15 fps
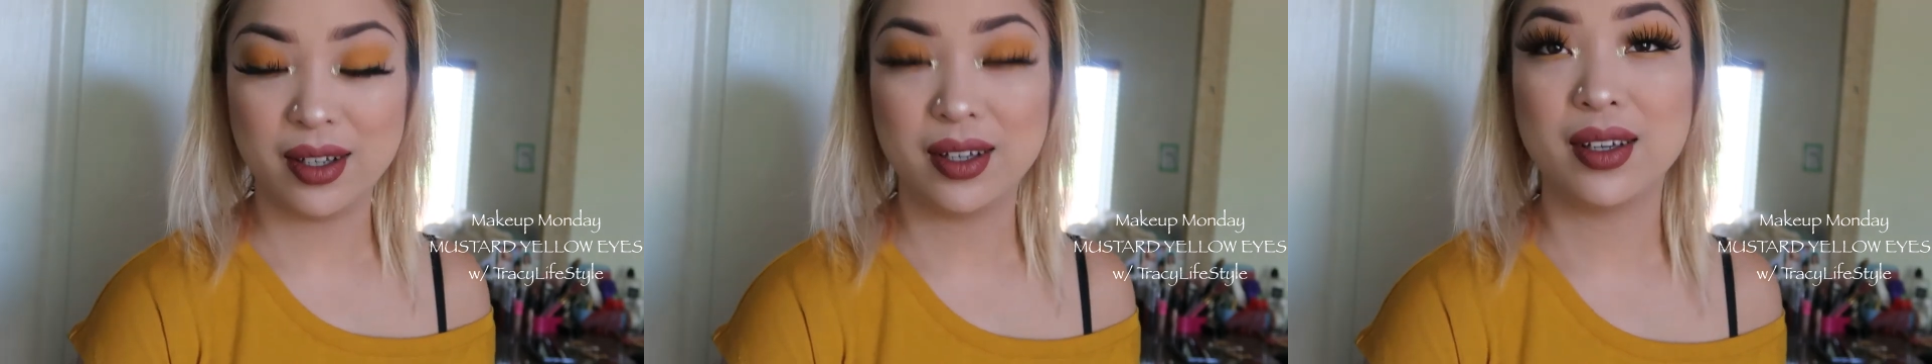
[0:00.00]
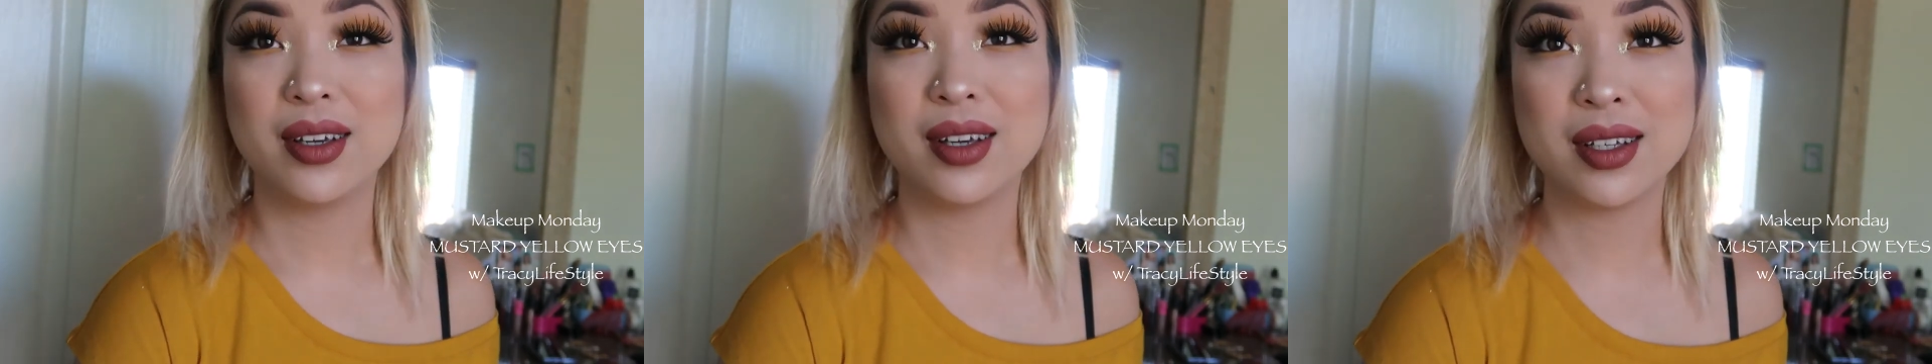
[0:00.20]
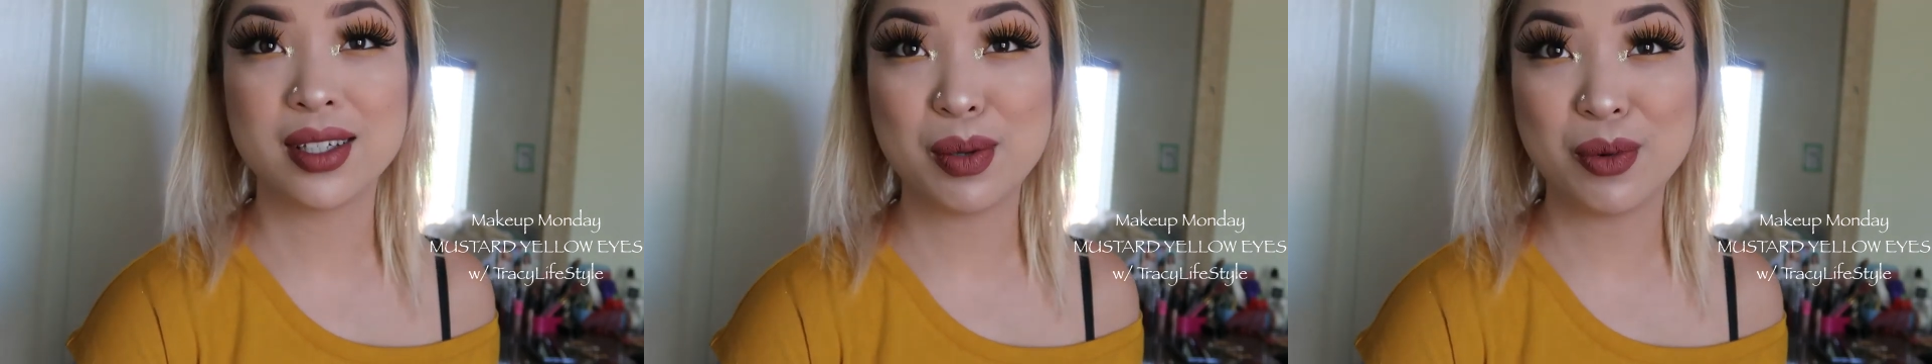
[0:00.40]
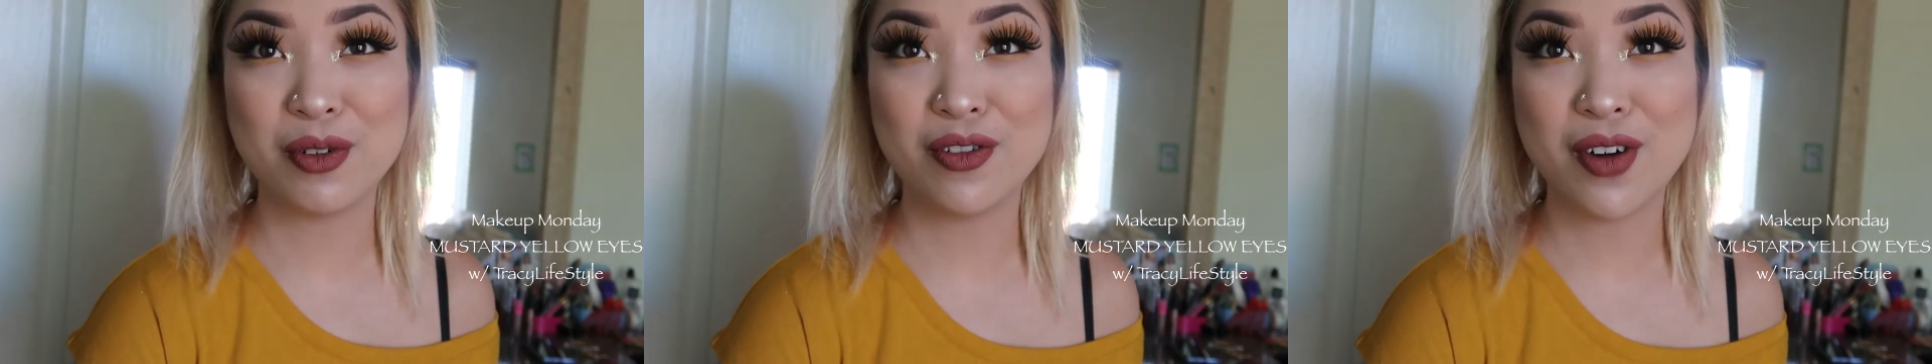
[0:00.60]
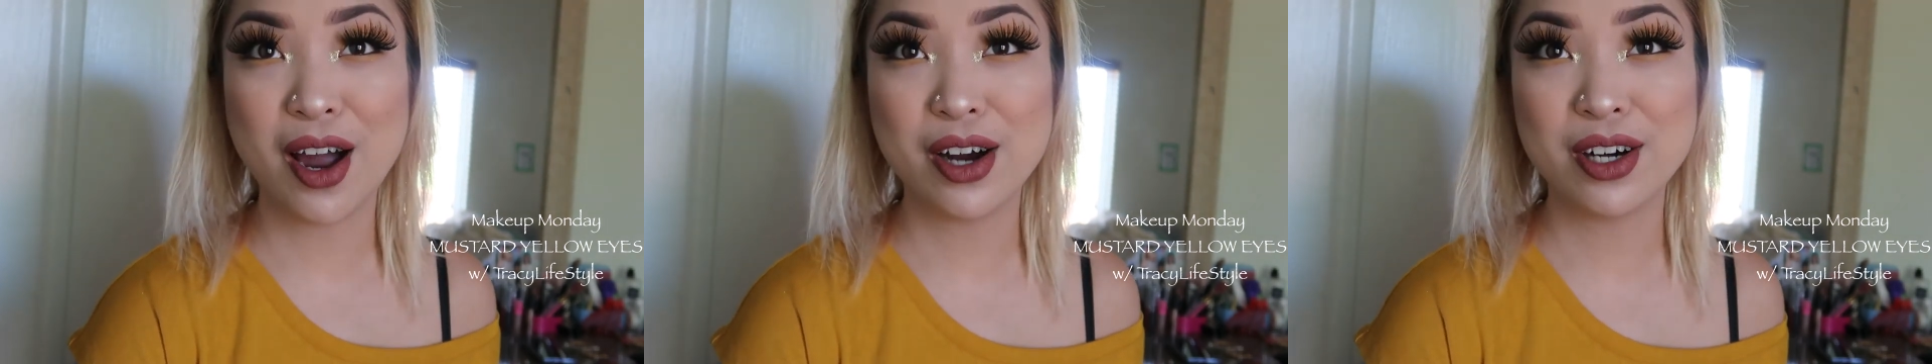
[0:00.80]
because I'm a
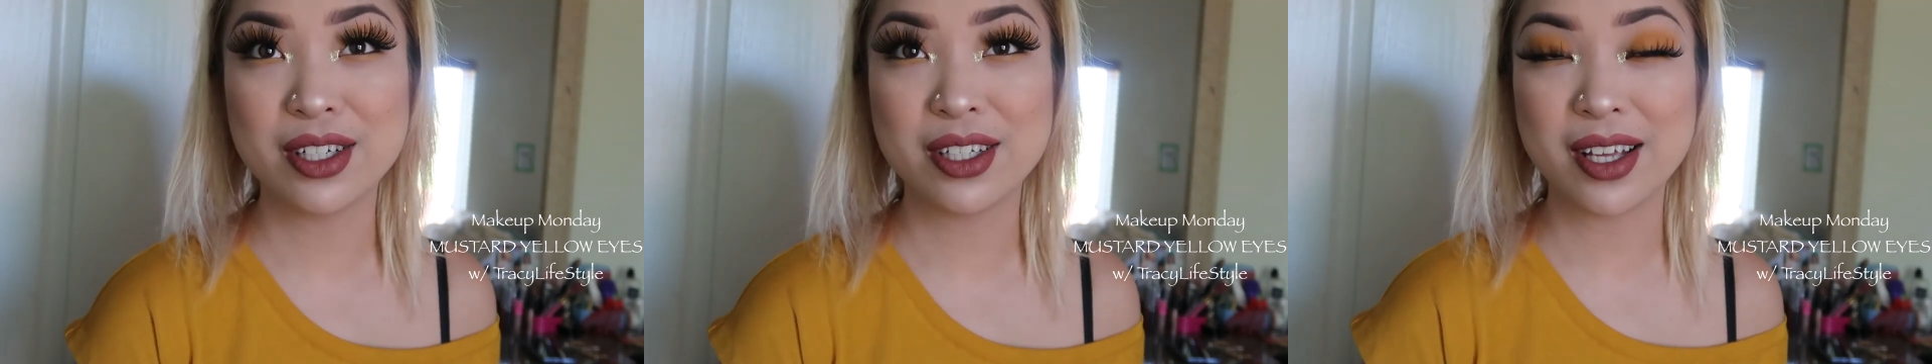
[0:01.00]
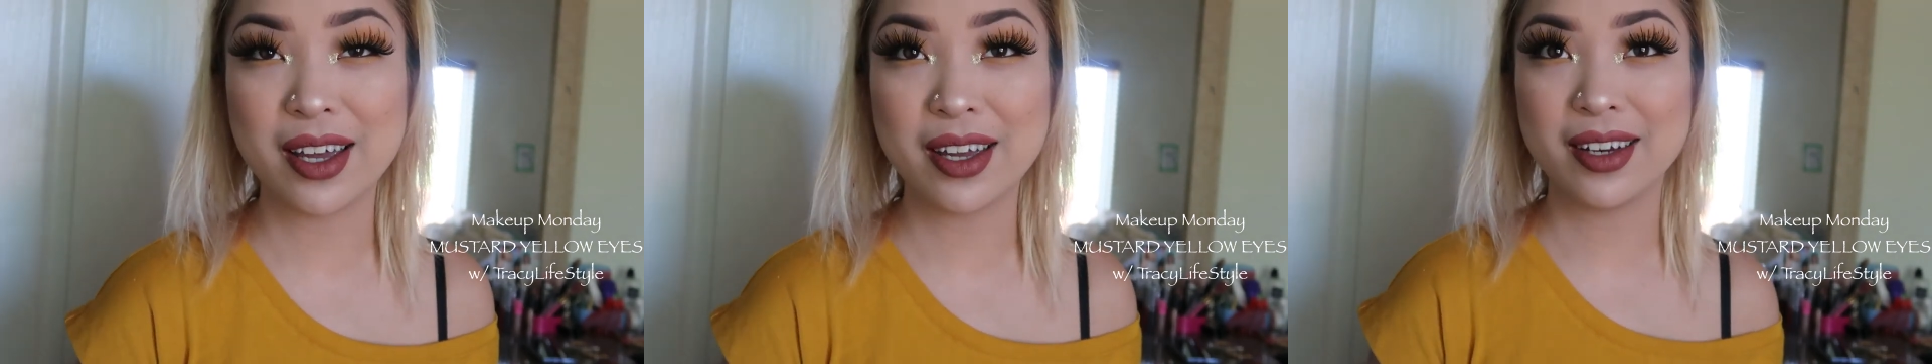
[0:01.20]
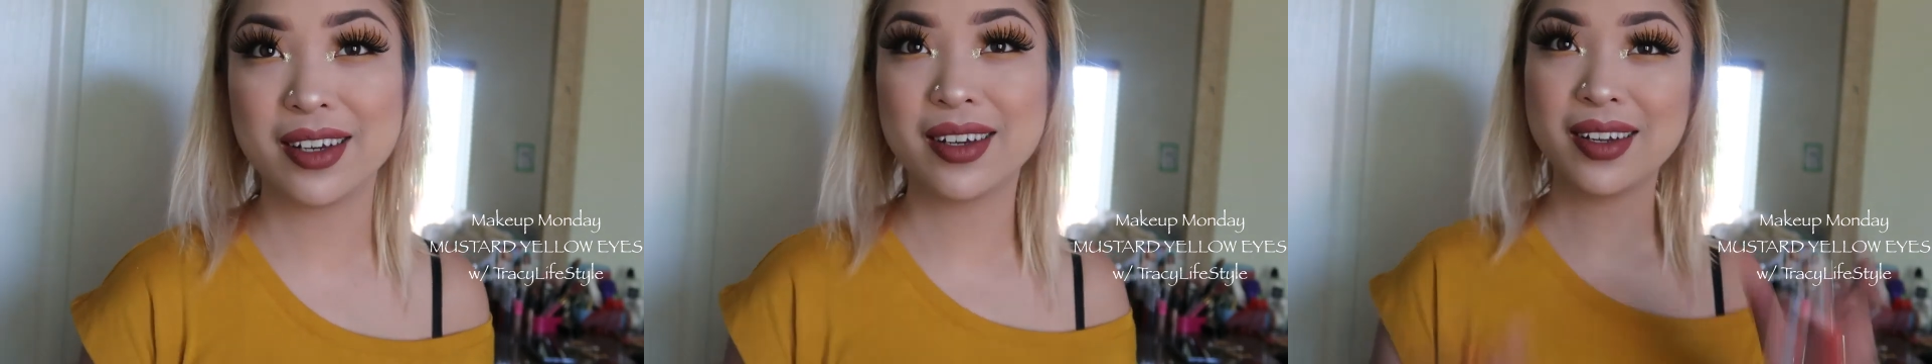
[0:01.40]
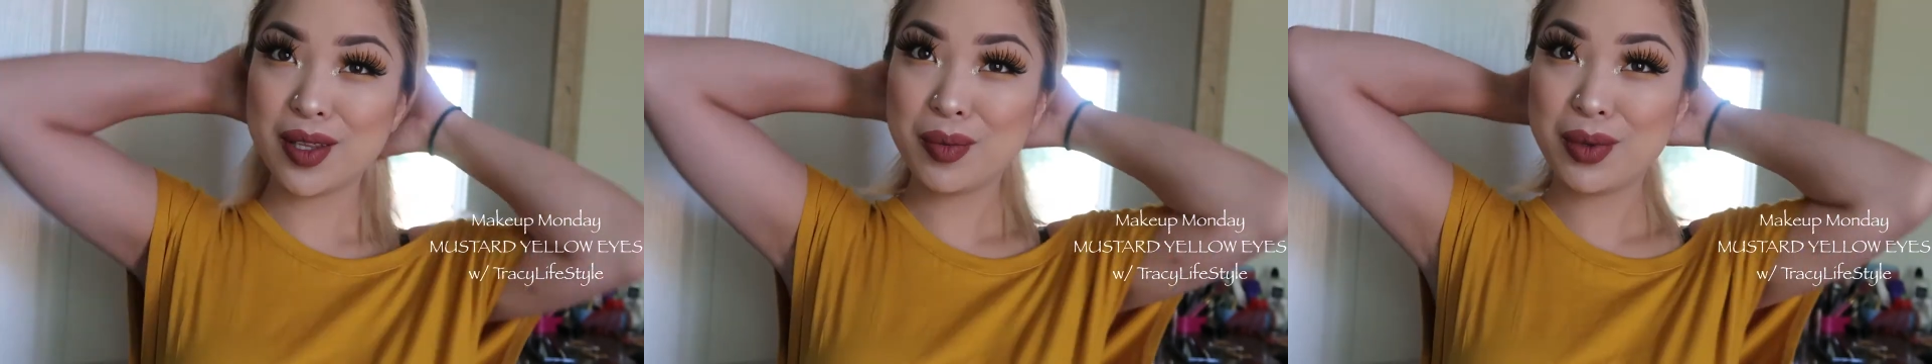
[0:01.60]
fire sign.